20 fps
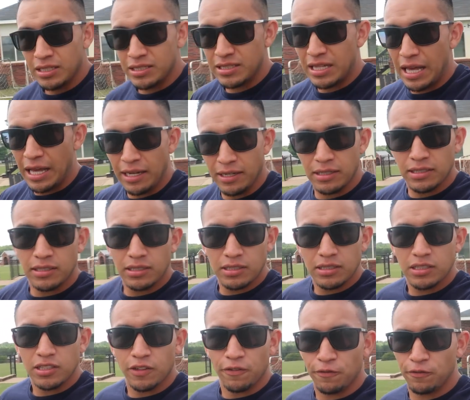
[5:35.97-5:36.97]
is that
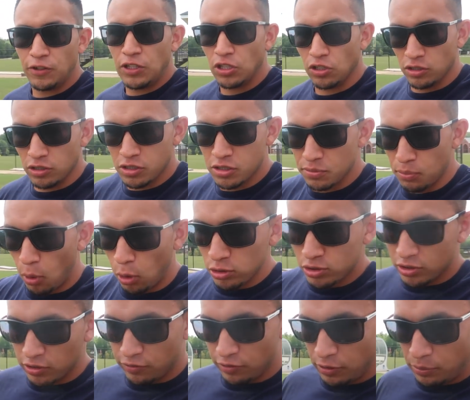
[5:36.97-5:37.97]
the fields,
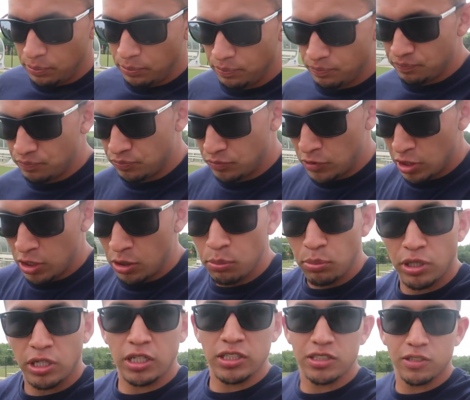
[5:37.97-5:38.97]
most of them,
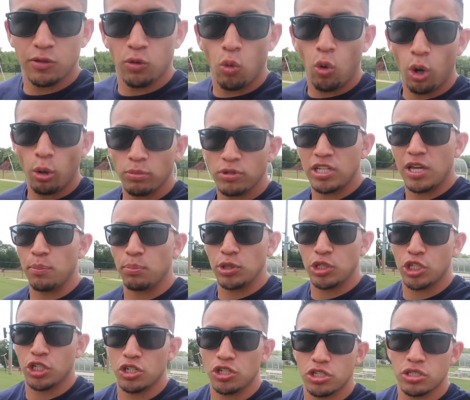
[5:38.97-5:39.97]
because of the warm
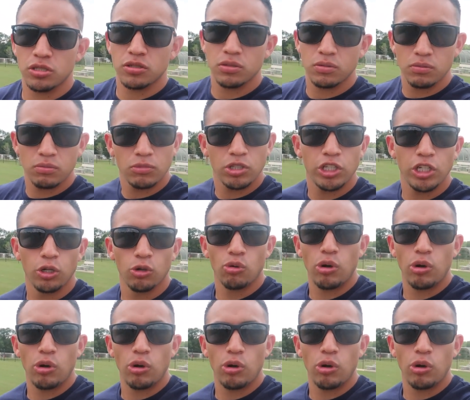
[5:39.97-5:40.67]
temperatures year